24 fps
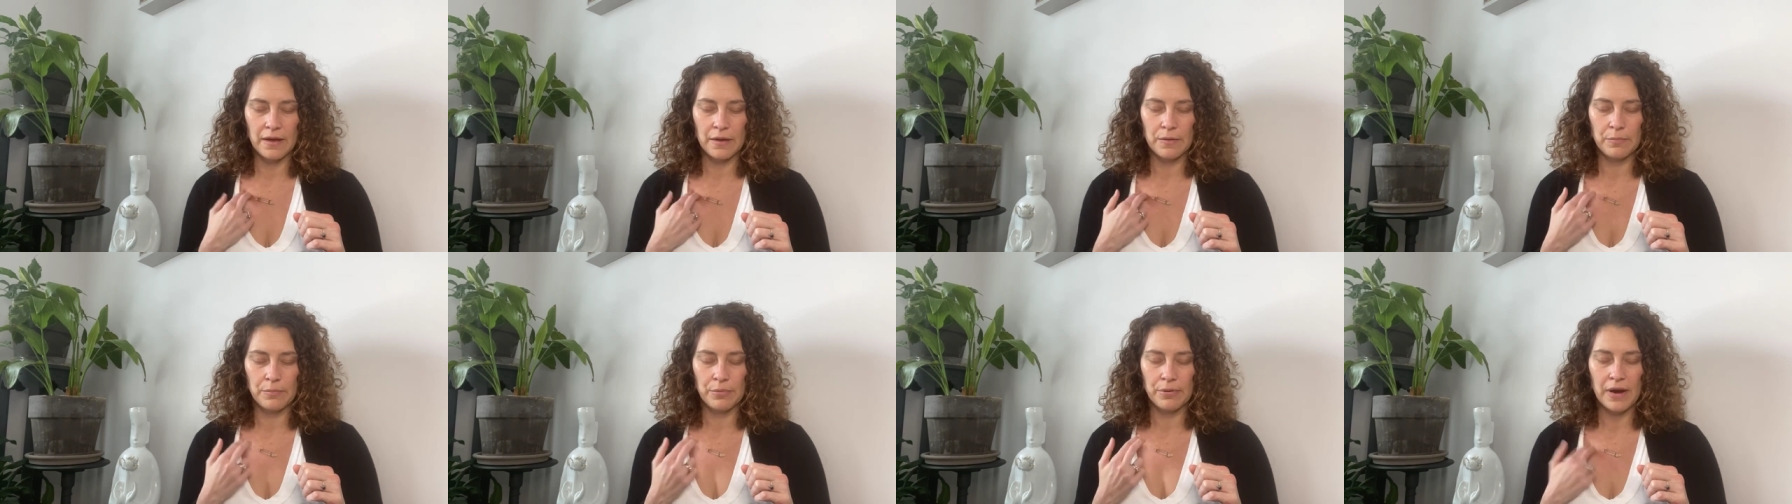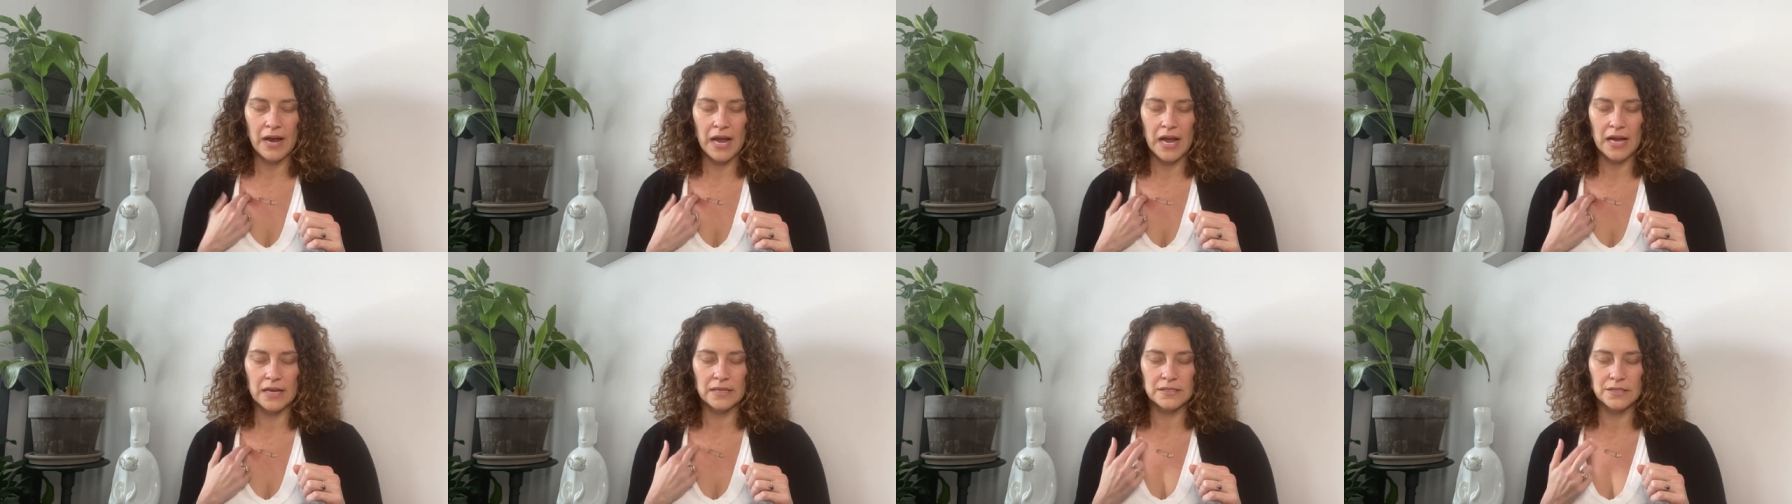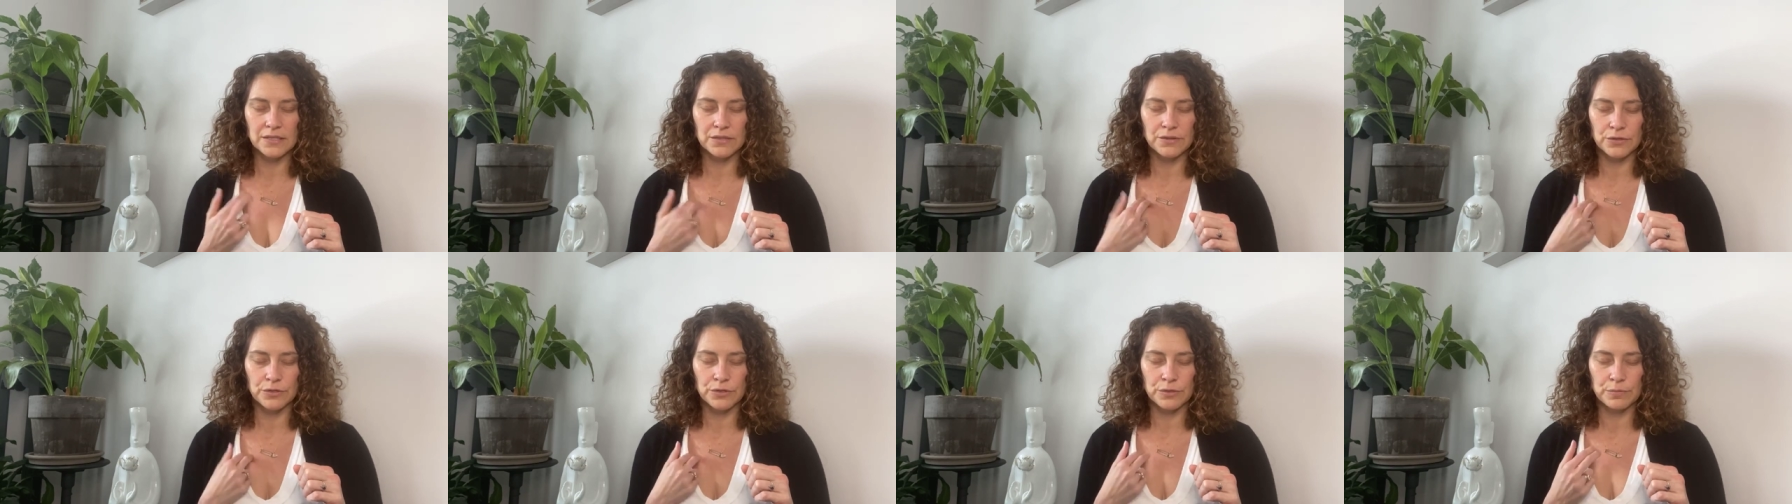
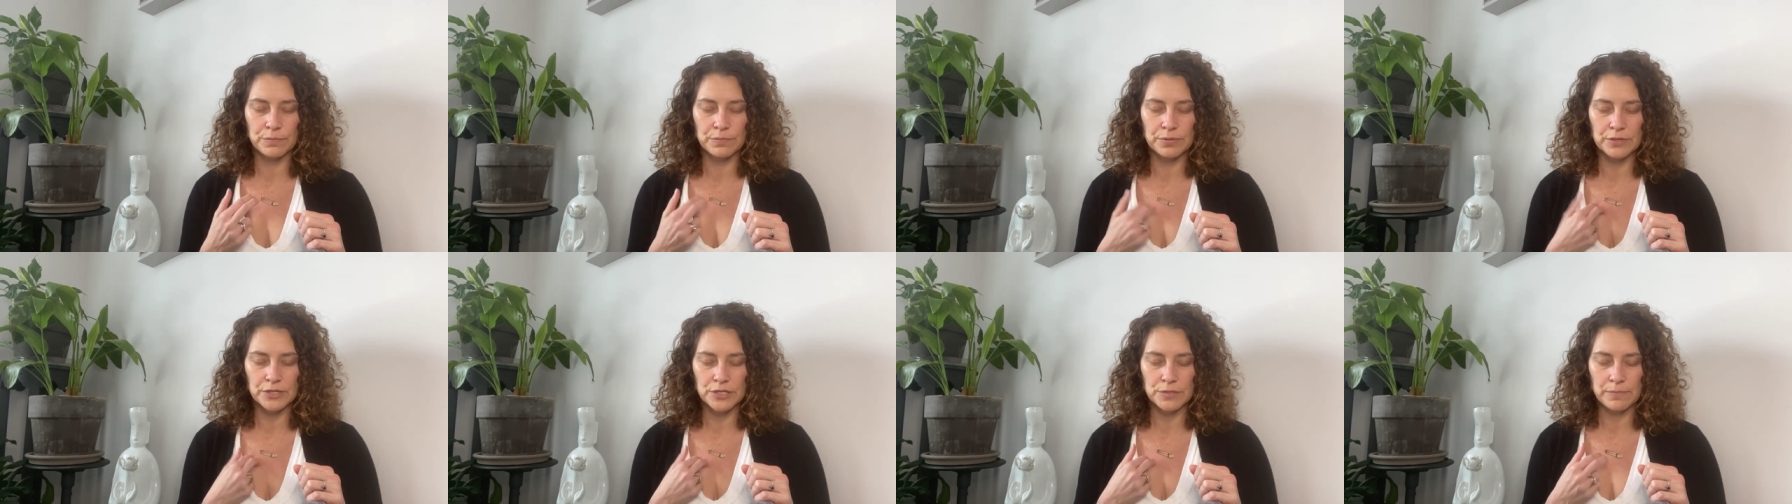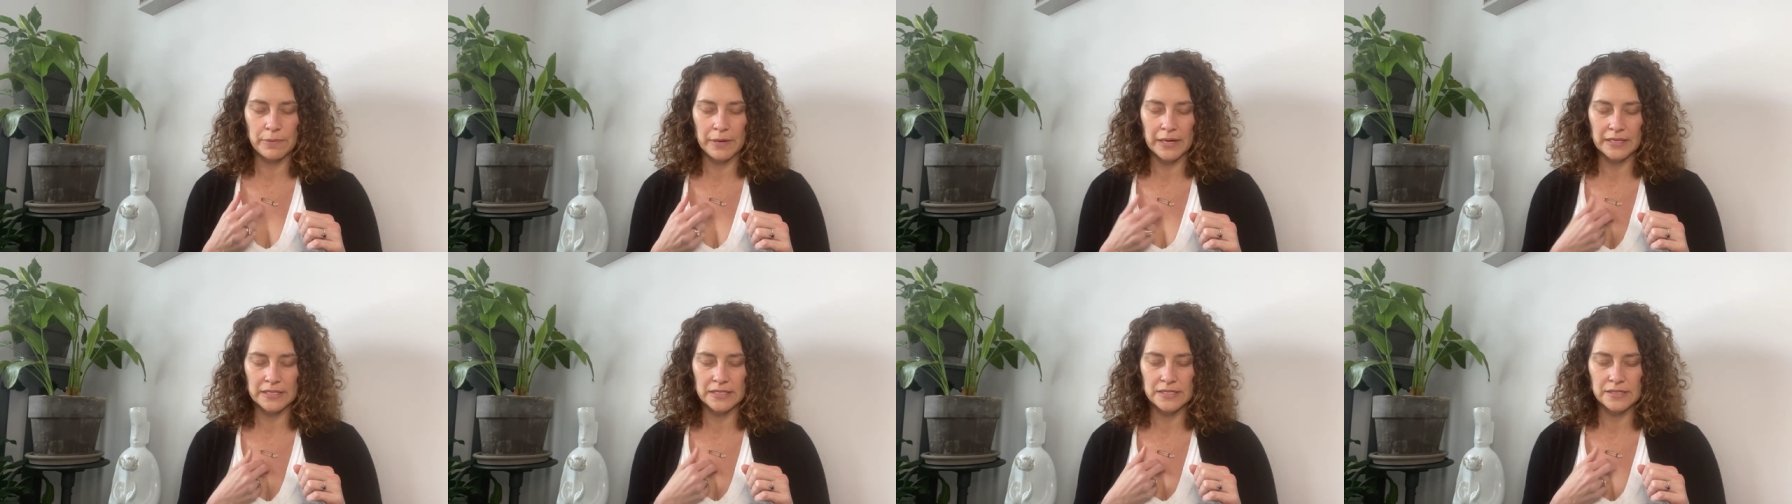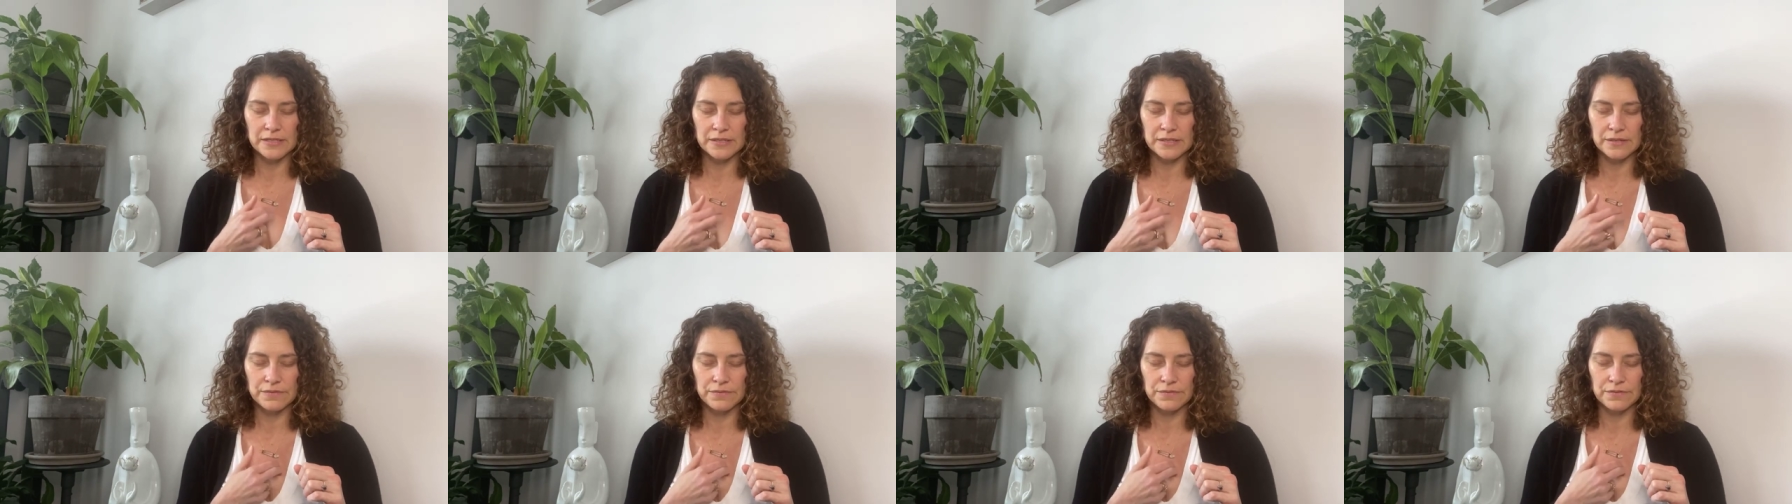practical perspective